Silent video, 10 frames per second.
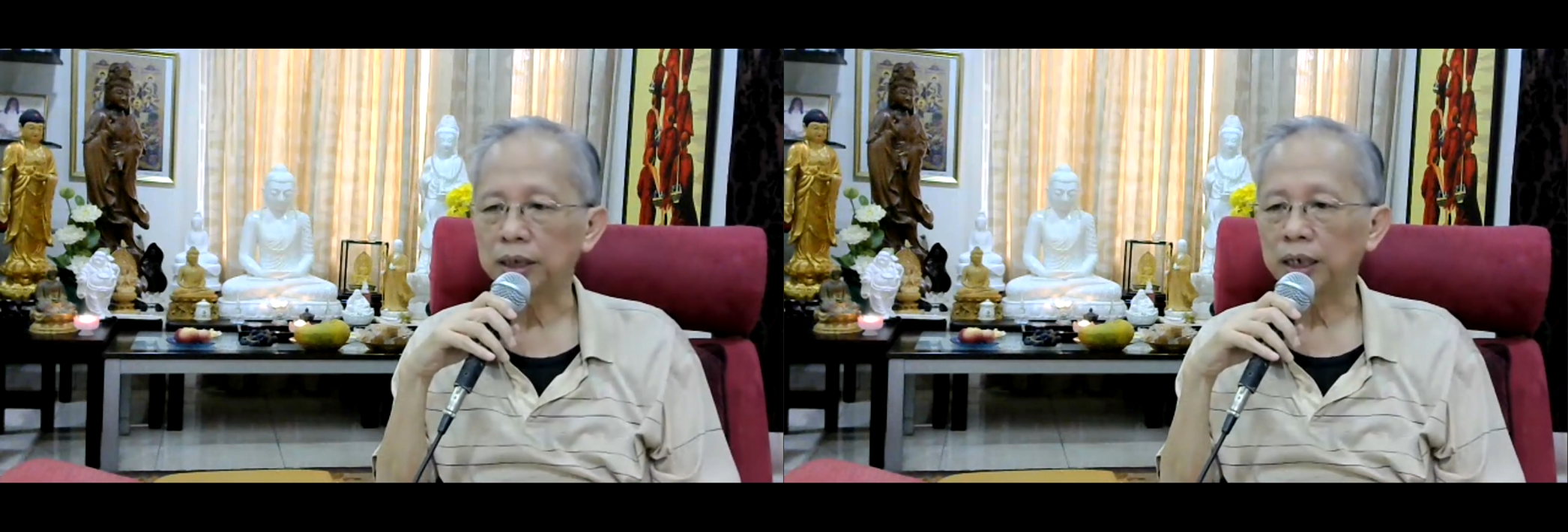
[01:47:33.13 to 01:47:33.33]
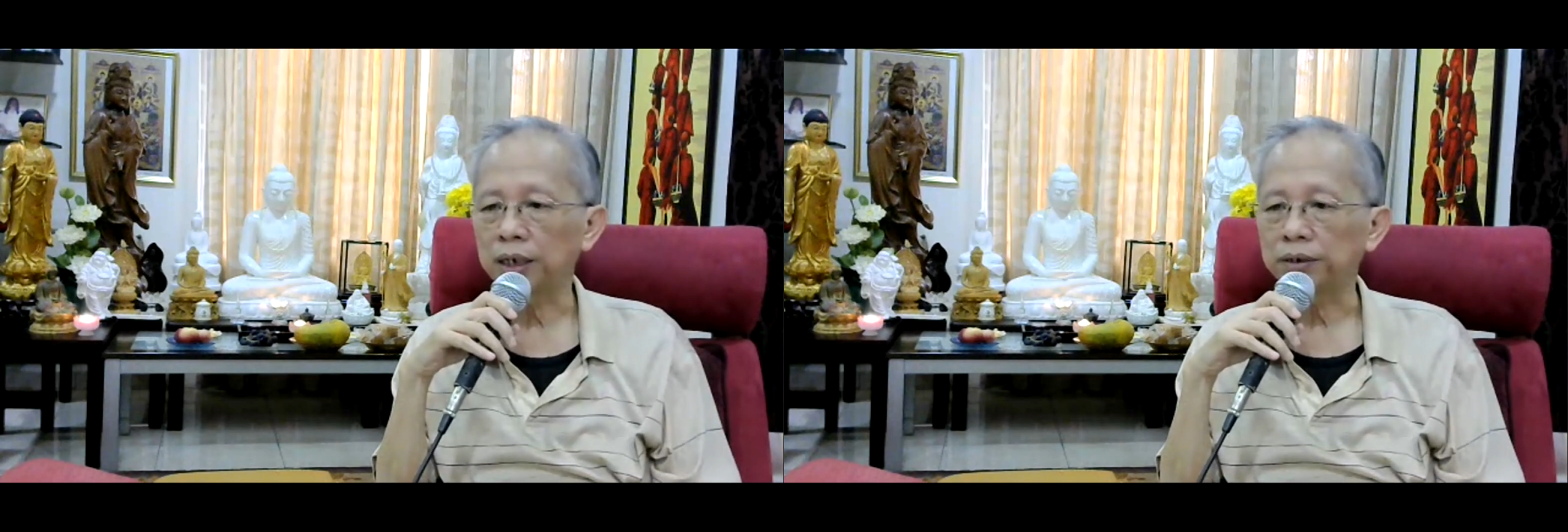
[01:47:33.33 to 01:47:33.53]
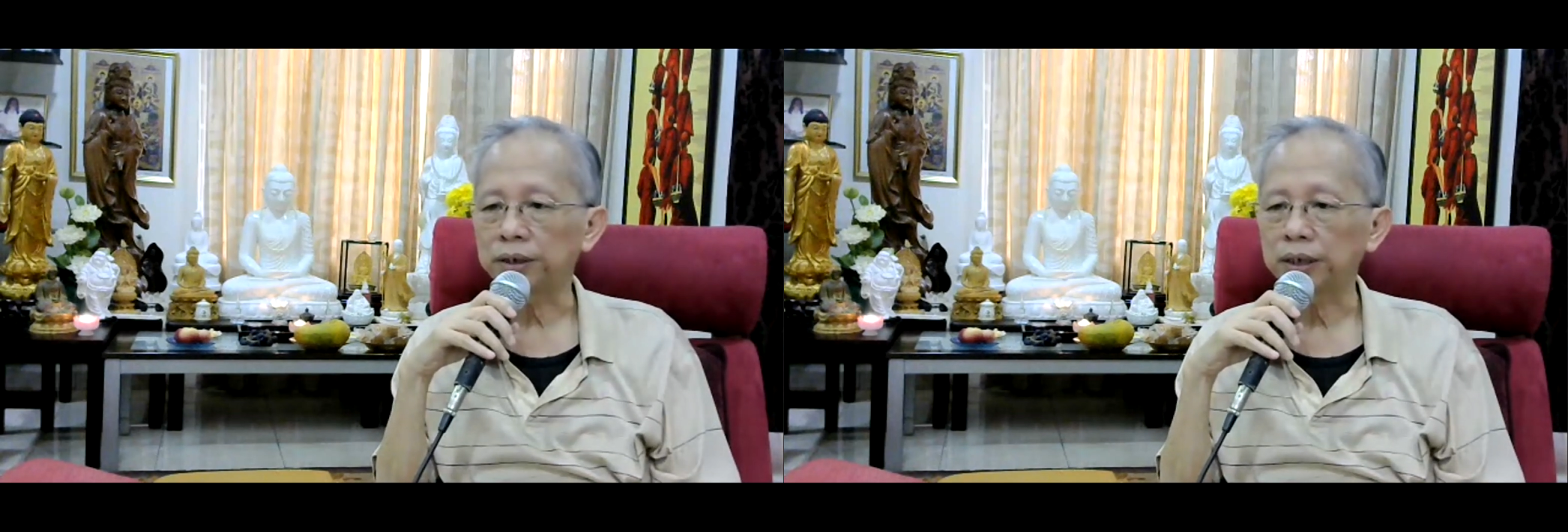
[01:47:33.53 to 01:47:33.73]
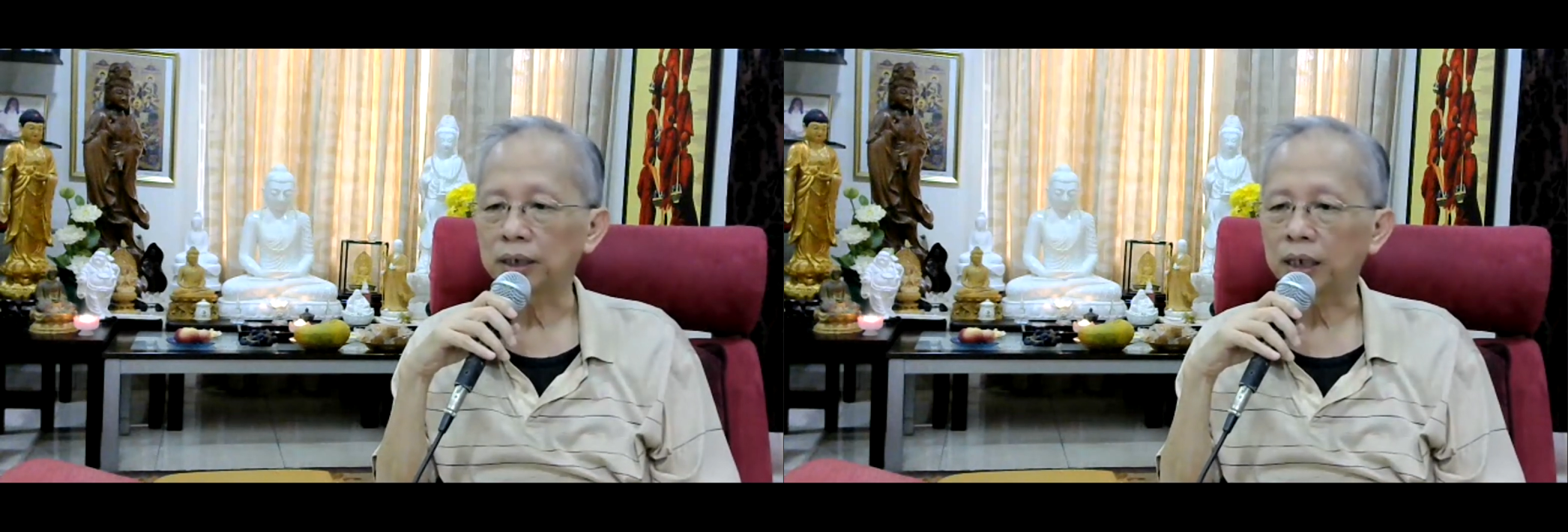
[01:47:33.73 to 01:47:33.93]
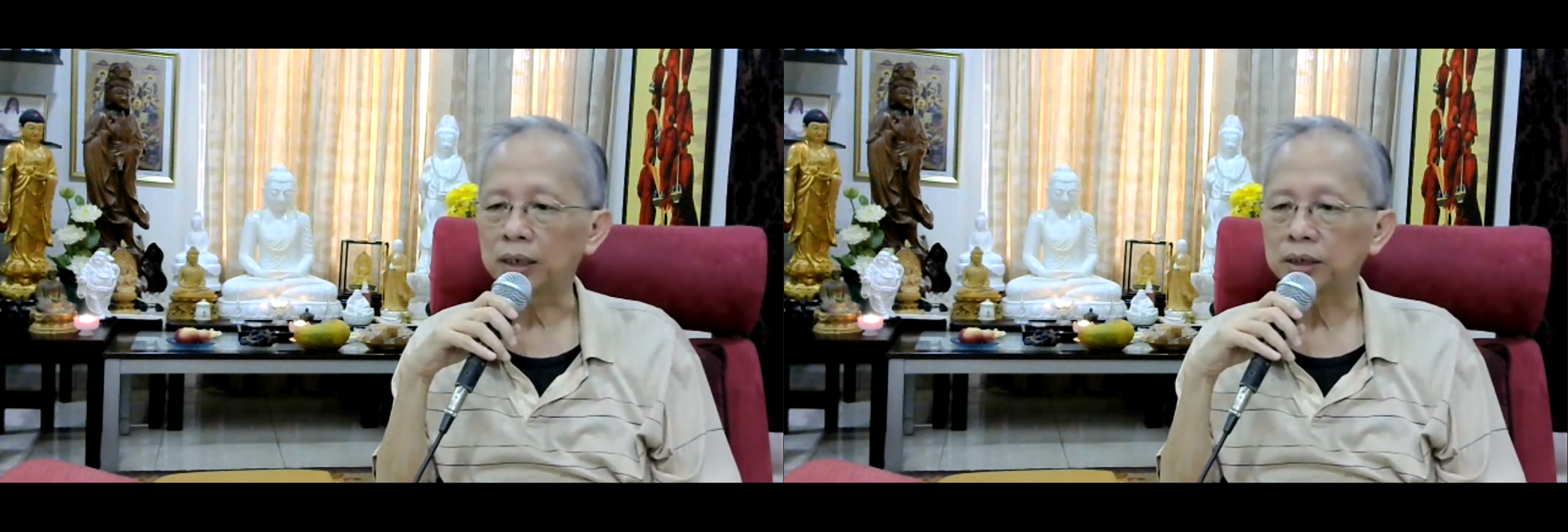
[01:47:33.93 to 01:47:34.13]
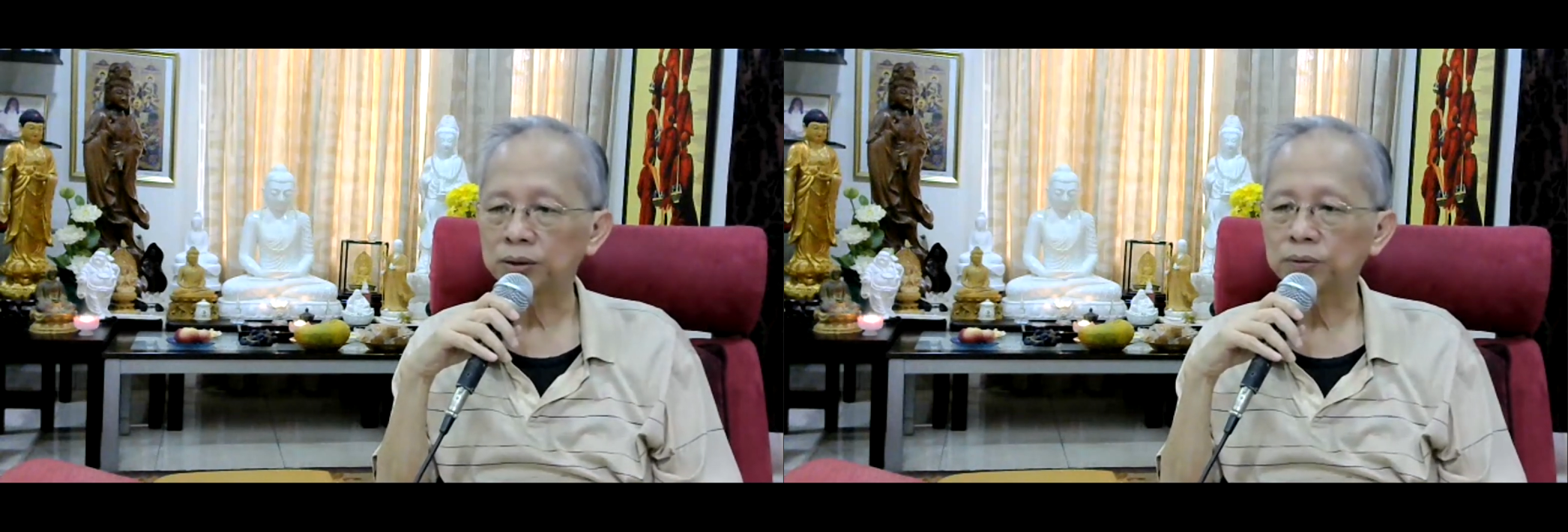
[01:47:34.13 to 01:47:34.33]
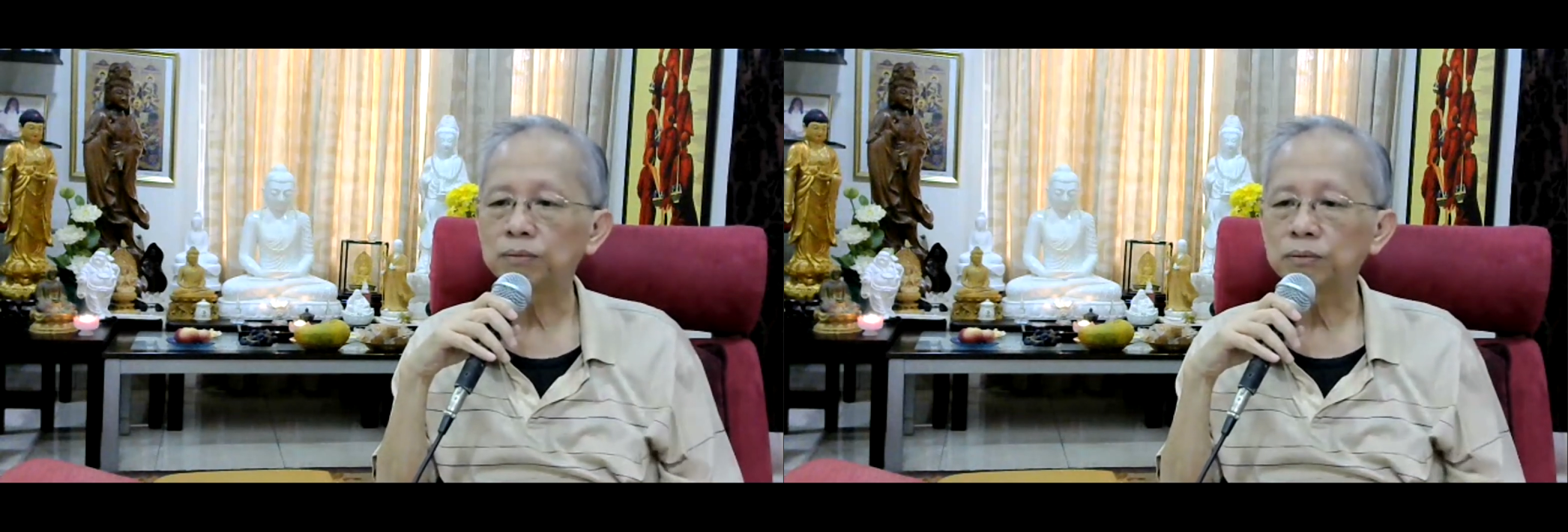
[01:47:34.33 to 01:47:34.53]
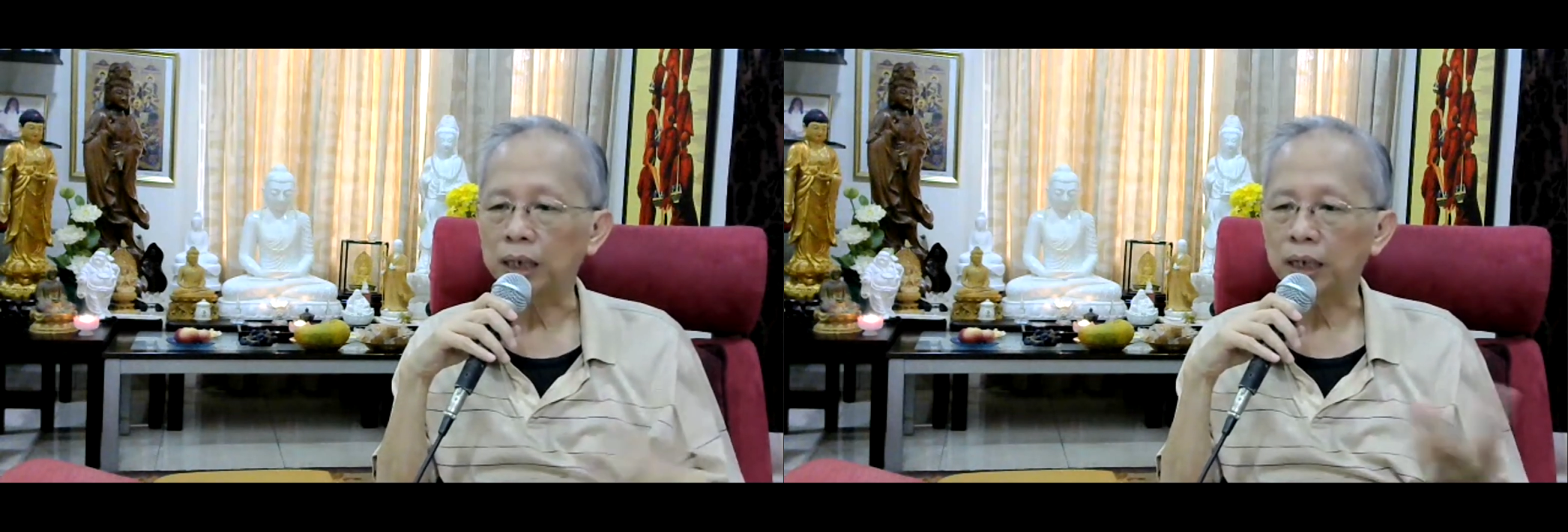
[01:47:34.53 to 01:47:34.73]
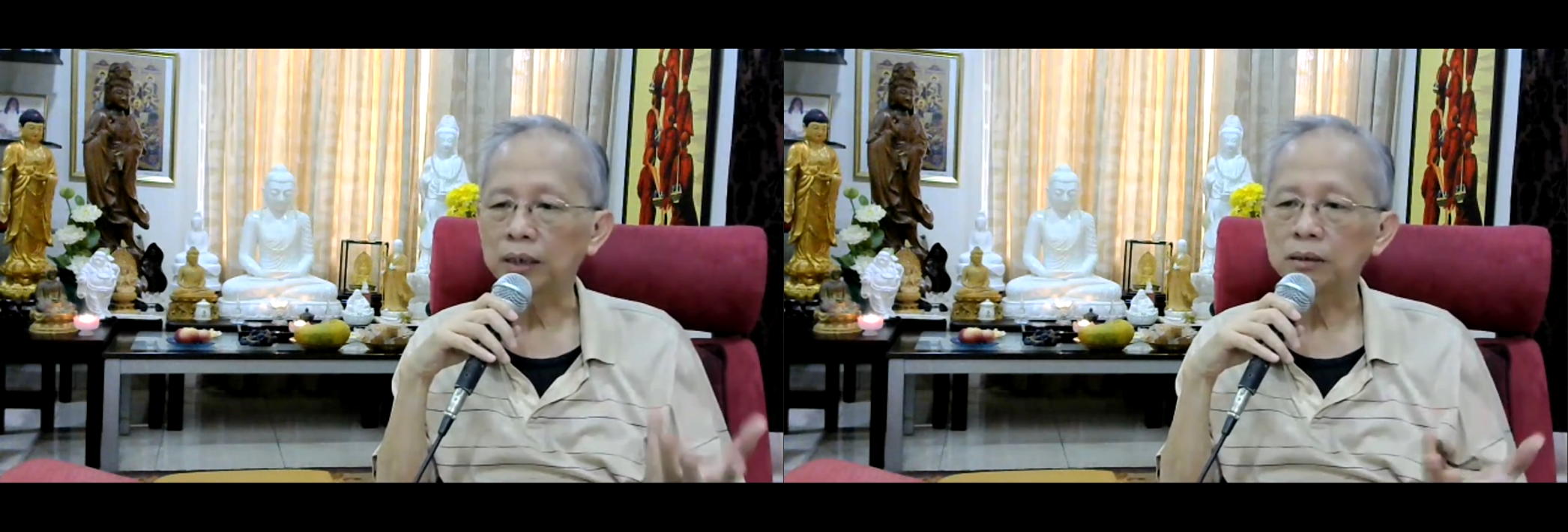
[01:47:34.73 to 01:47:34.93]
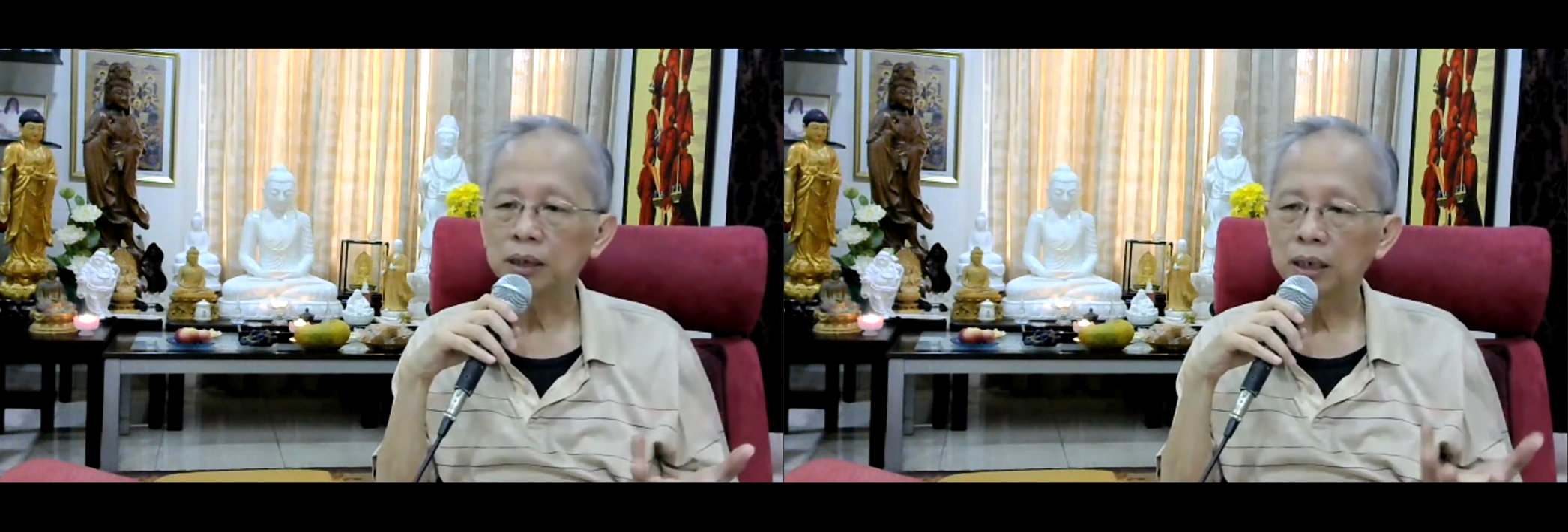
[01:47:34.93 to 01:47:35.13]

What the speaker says: Then I realized through that